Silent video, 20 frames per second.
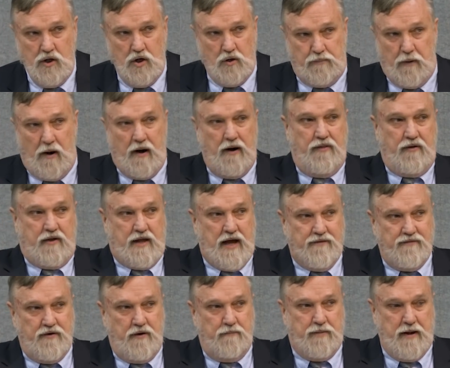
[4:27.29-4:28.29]
You're part of the
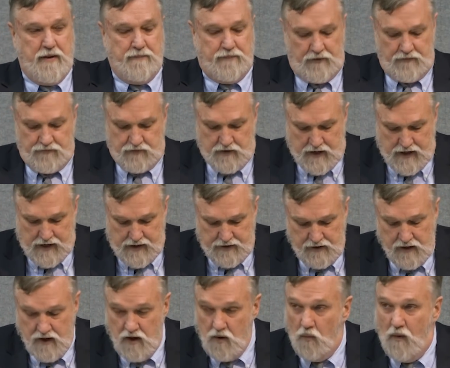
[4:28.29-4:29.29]
covenant people of
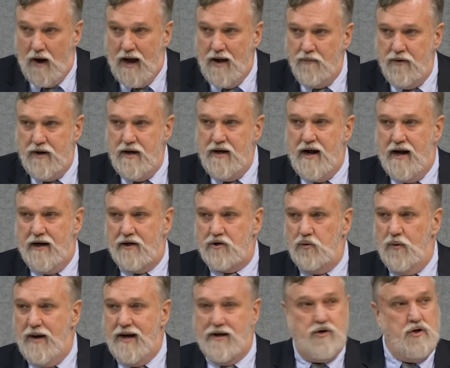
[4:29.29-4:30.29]
God. Why would he not
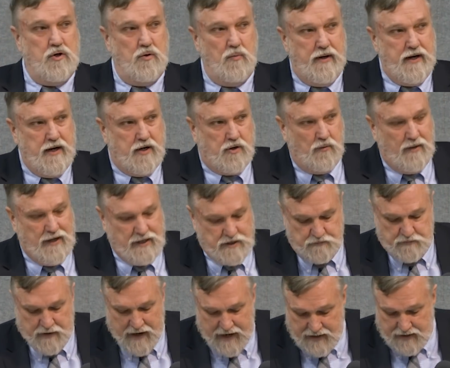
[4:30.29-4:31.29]
correct you when he
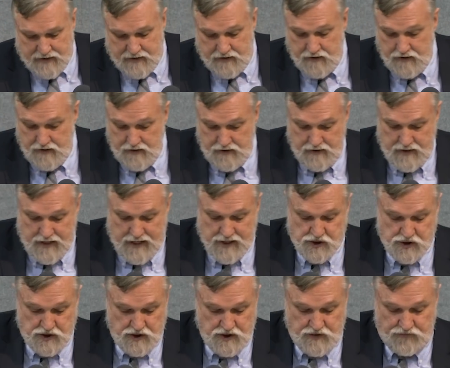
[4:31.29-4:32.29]
corrects pagan
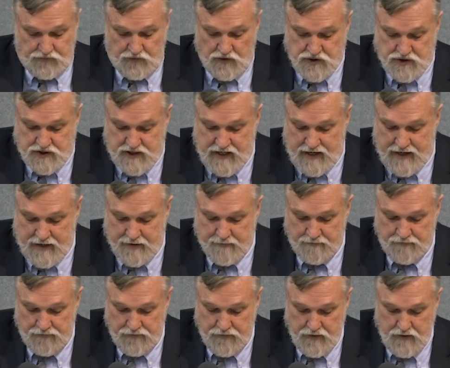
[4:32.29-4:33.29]
nations? Verse 10
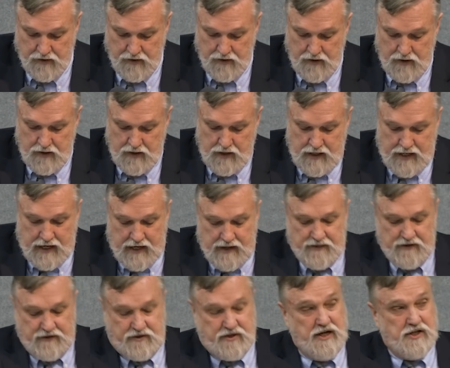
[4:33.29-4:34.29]

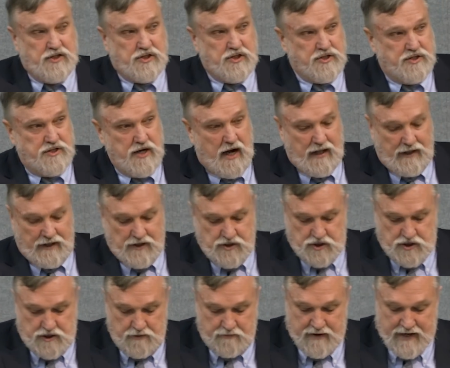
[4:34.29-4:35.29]
He that teaches
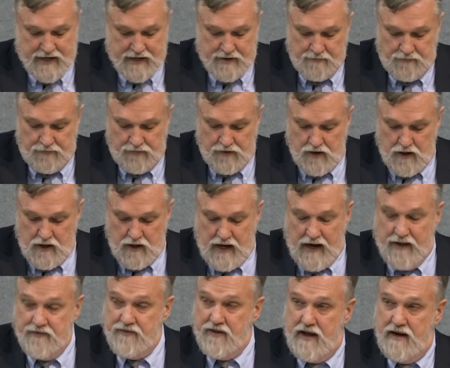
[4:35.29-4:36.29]
knowledge to men,
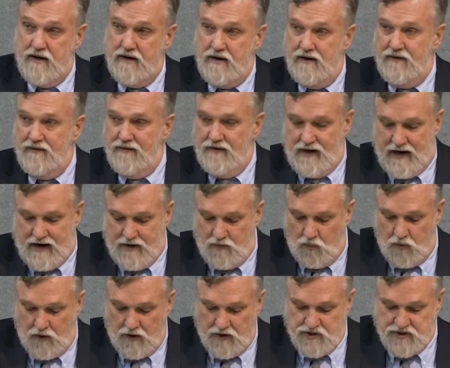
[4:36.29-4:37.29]
and then uh,
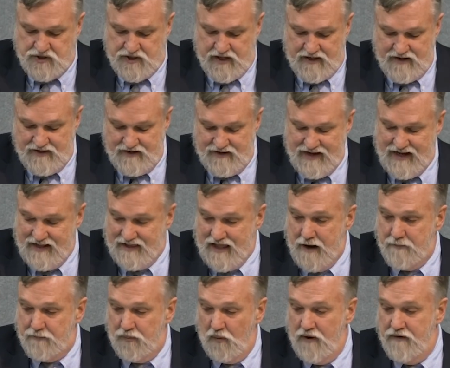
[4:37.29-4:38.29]
words that at
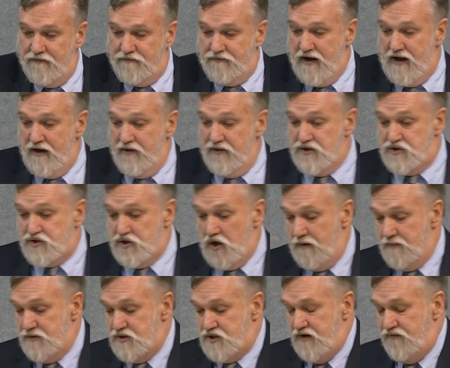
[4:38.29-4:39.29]
that point fail the
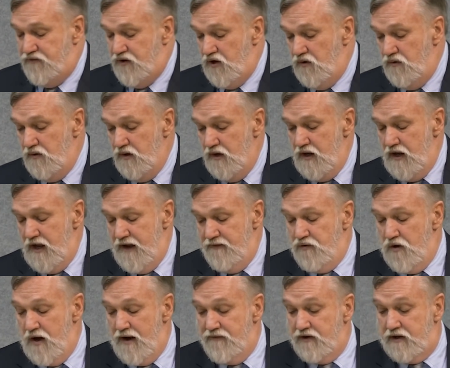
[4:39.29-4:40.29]
psalmist. If you,
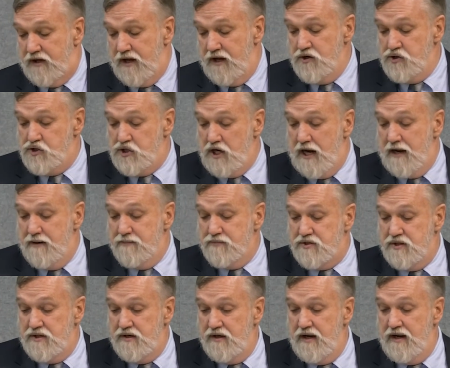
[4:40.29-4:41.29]
if you have a King
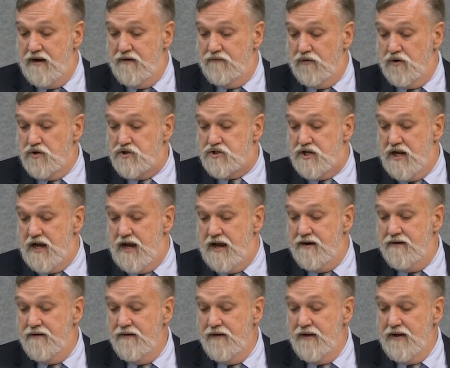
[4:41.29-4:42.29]
James in, in verse
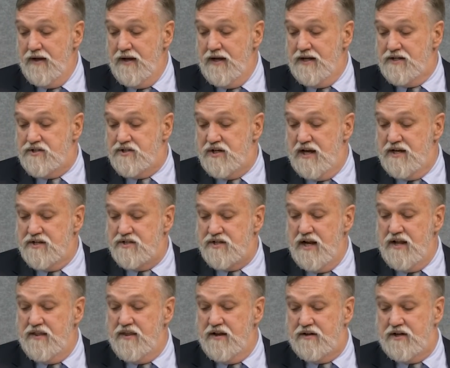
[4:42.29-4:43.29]
10, it says,
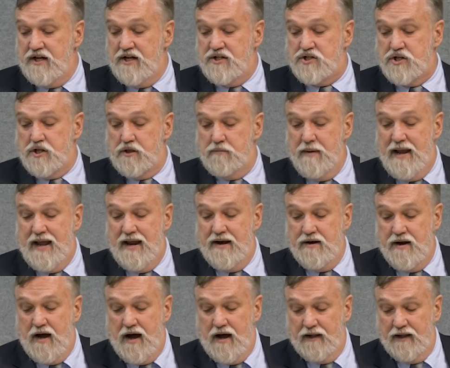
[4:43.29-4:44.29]
He that teacheth
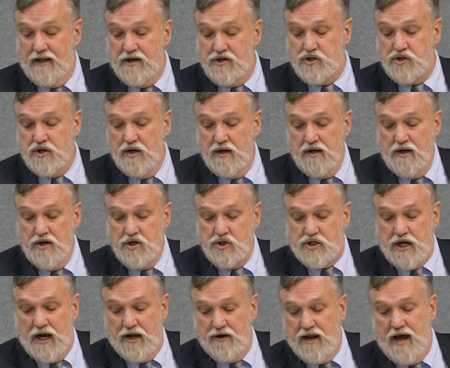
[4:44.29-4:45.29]
man knowledge,
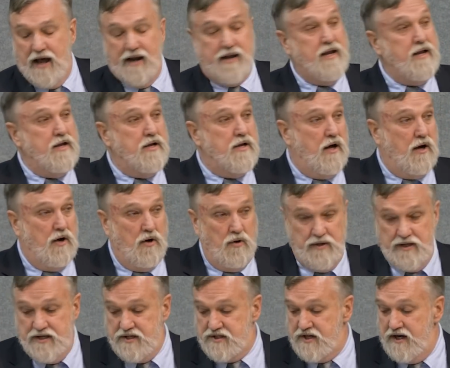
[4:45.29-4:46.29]
shall not he
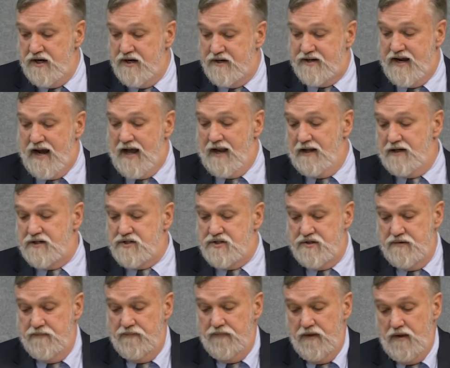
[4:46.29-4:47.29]
know, is in
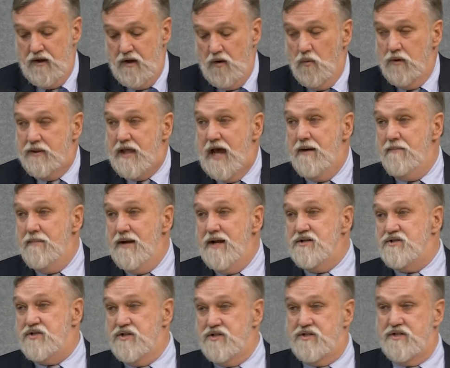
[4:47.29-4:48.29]
italics. What that
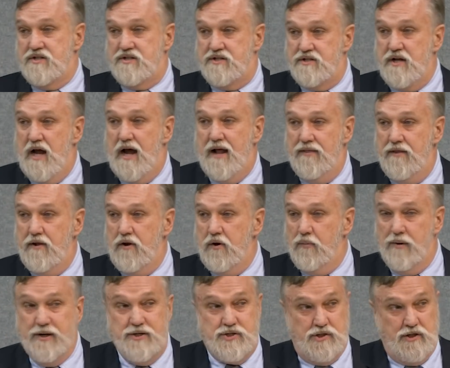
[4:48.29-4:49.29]
means is it's not in the
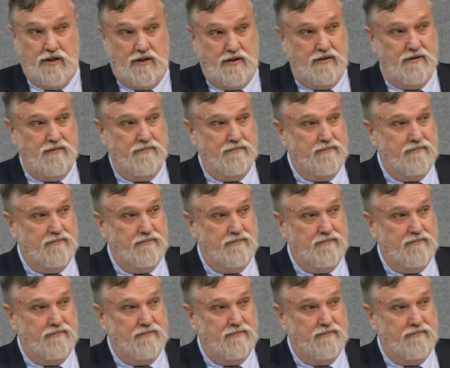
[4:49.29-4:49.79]
original.